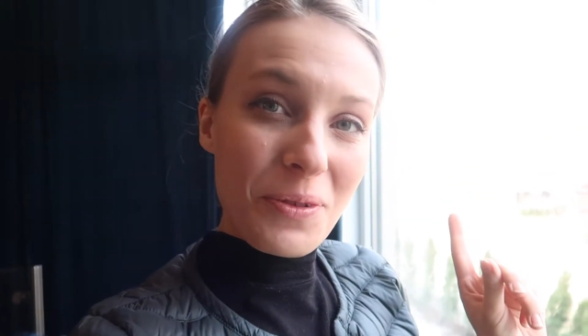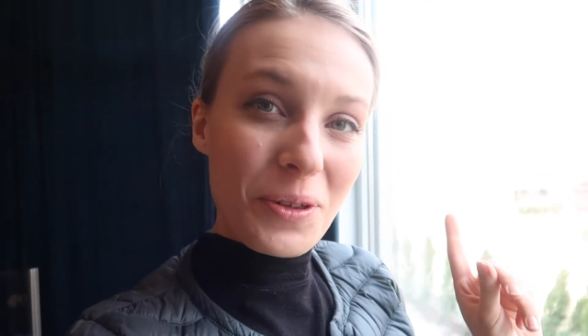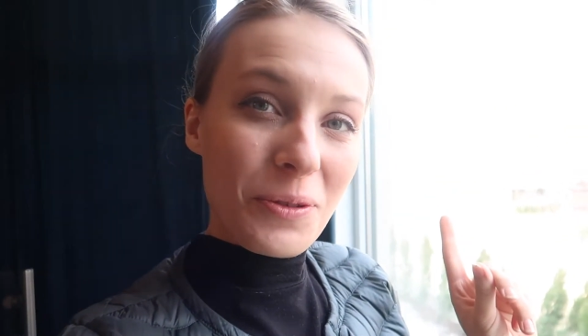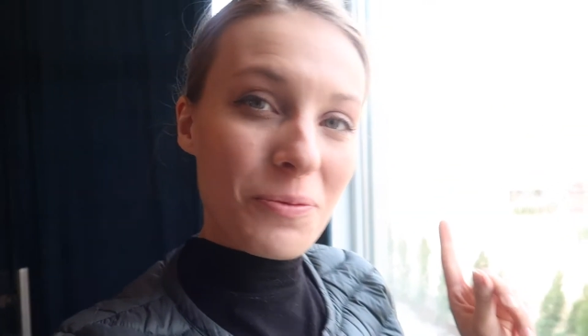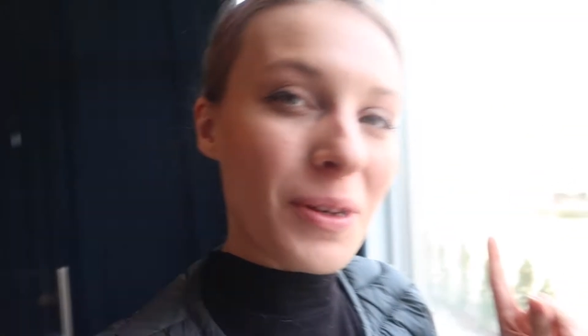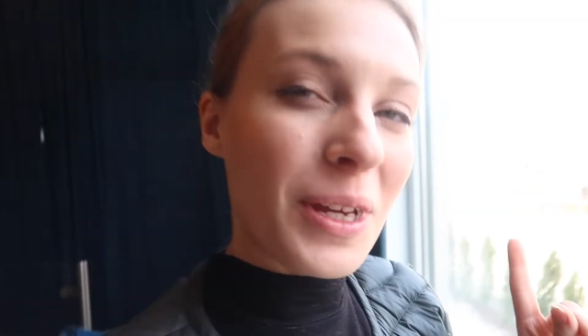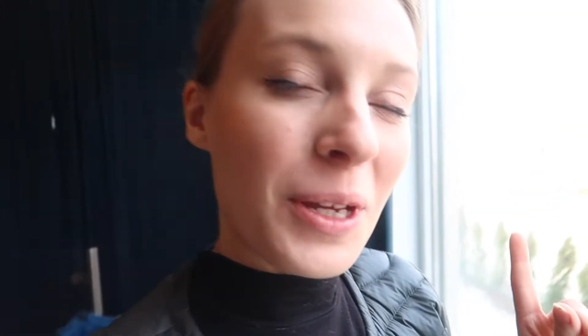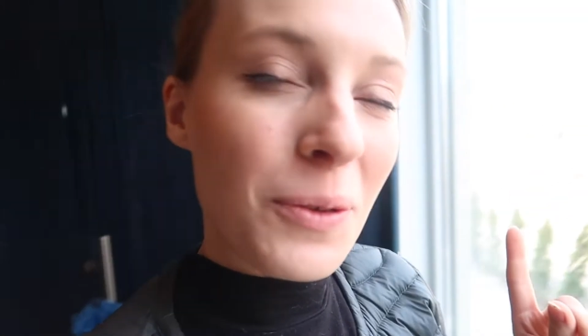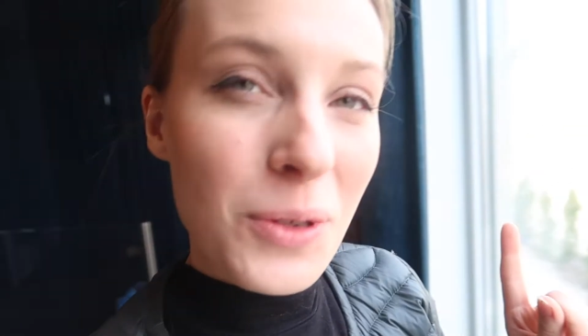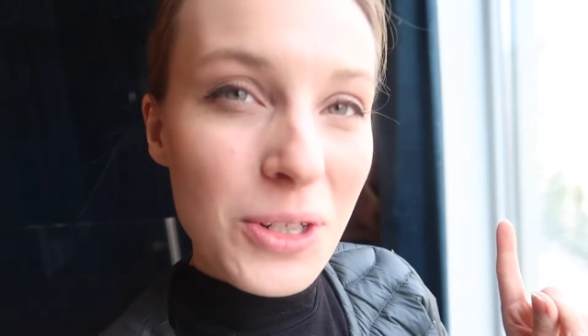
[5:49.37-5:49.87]
with
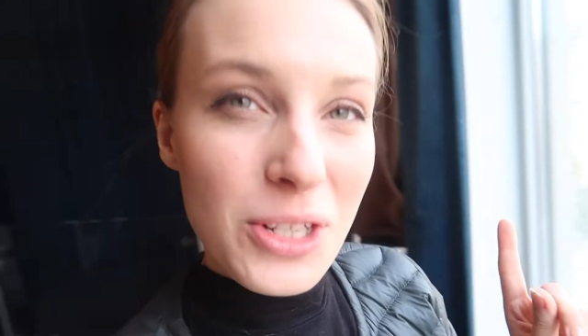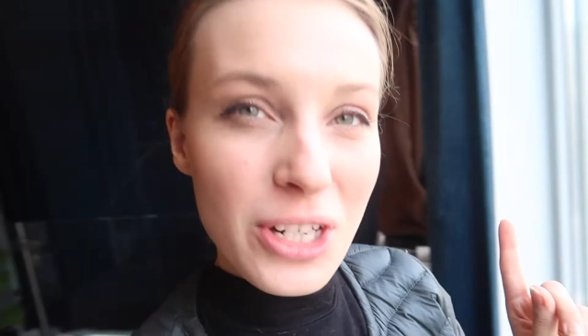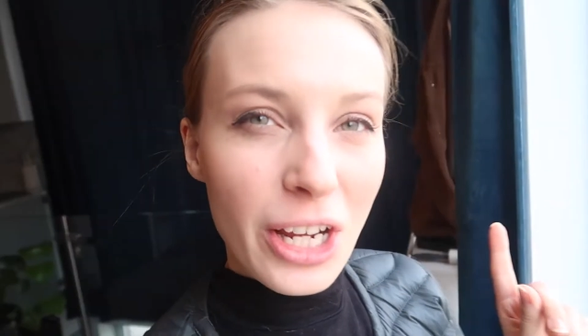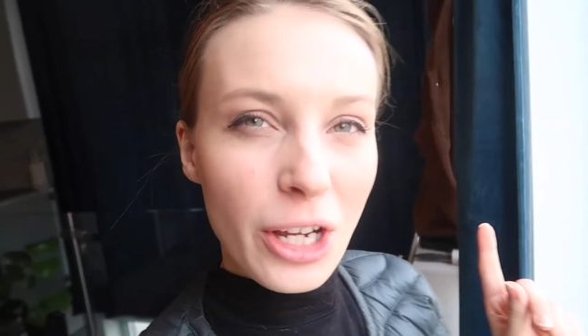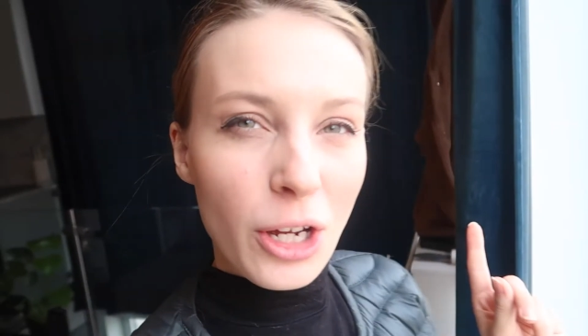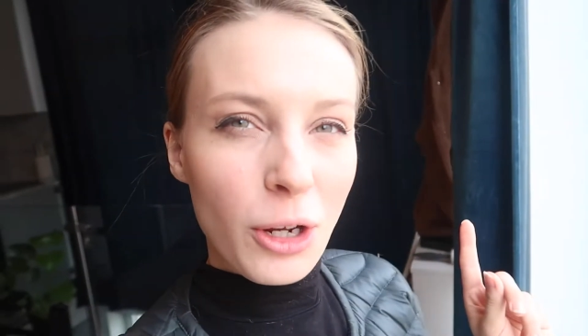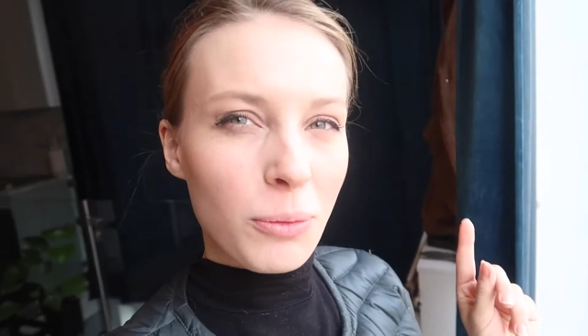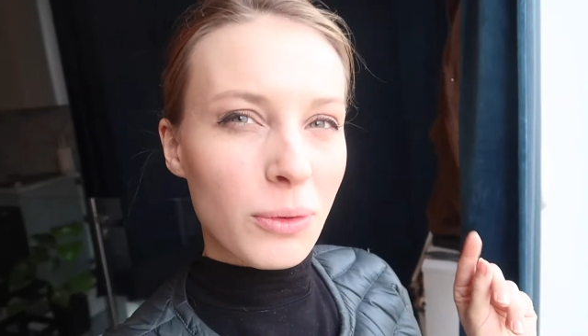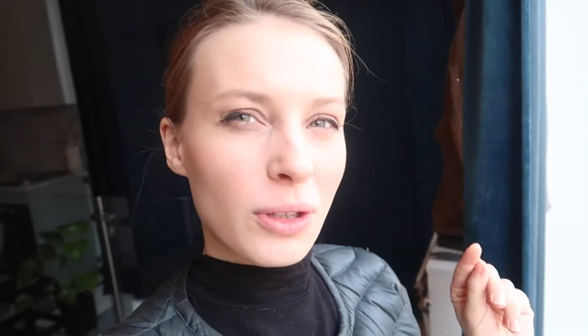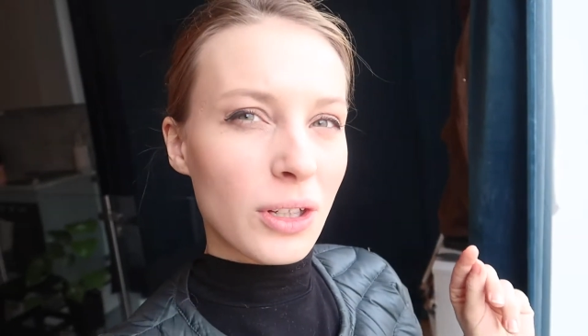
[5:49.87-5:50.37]
me, which I
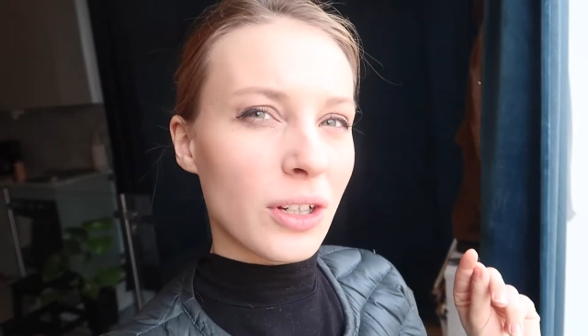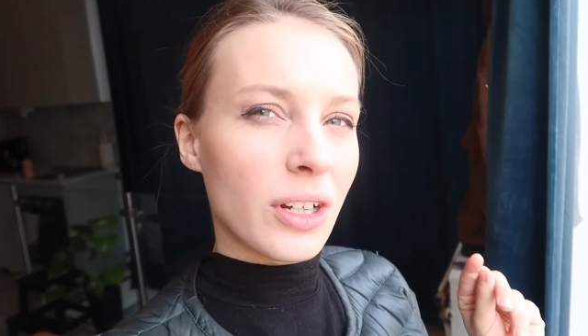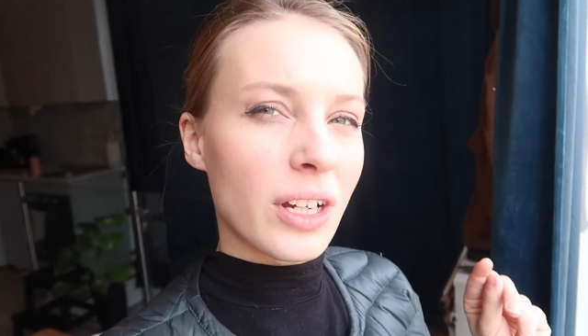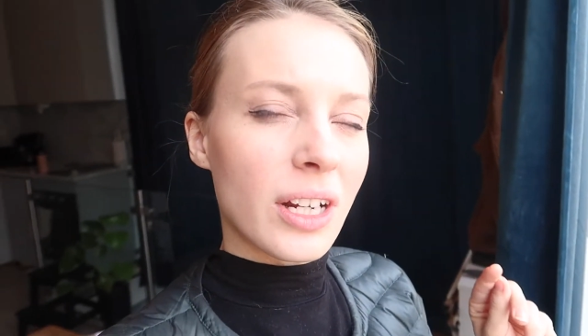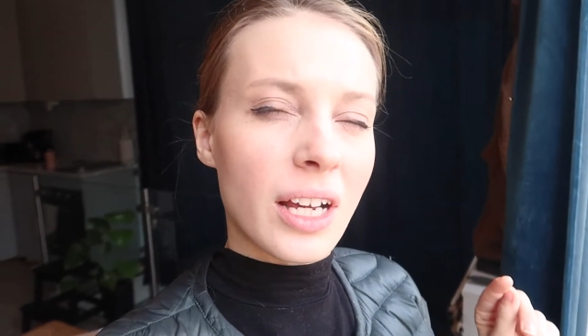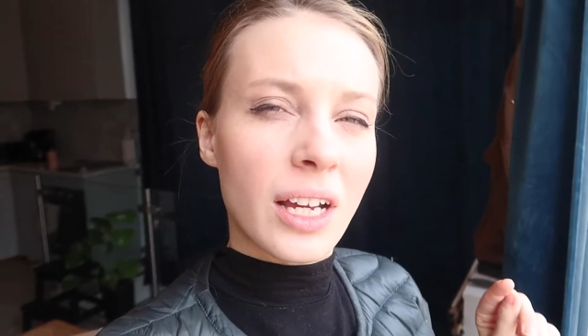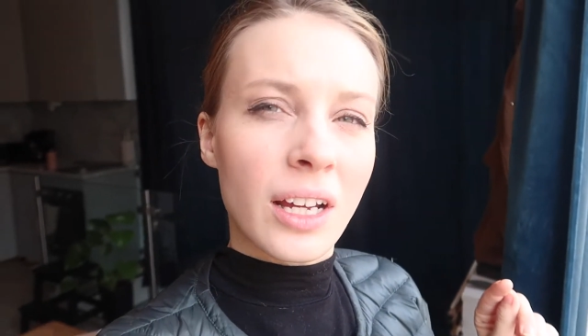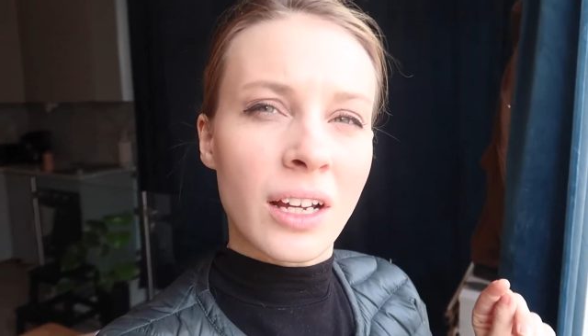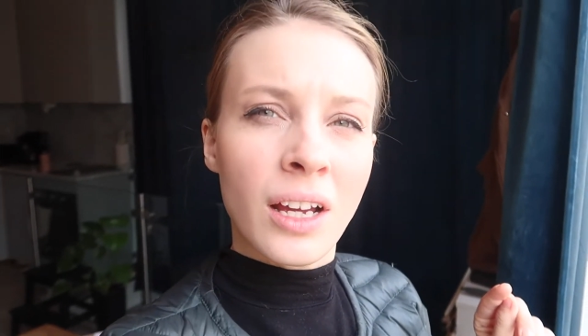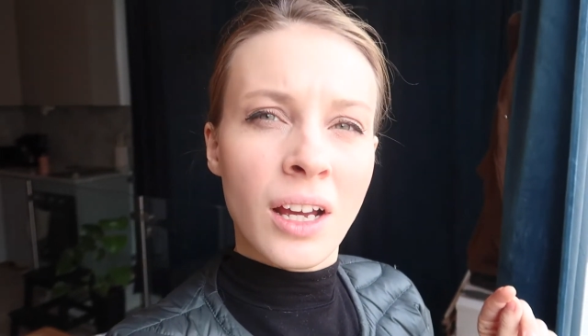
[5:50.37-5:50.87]
hope that you're
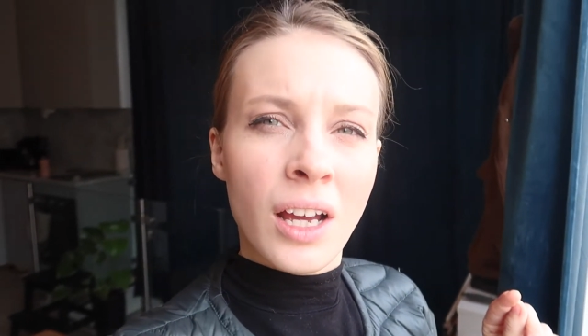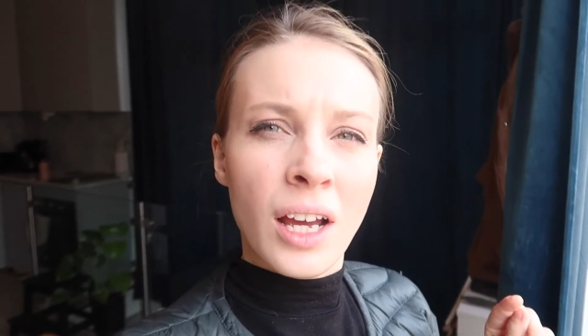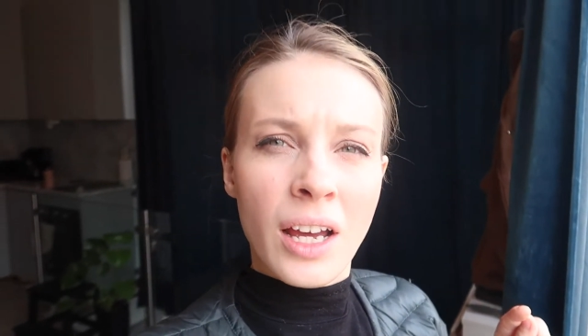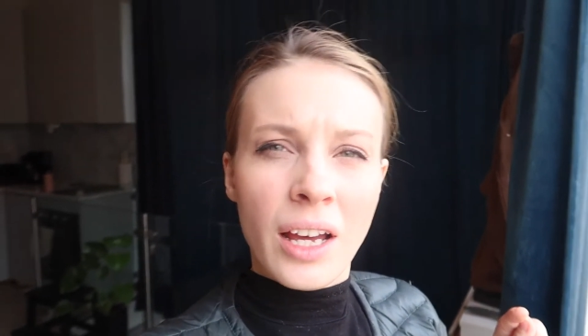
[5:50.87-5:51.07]
gonna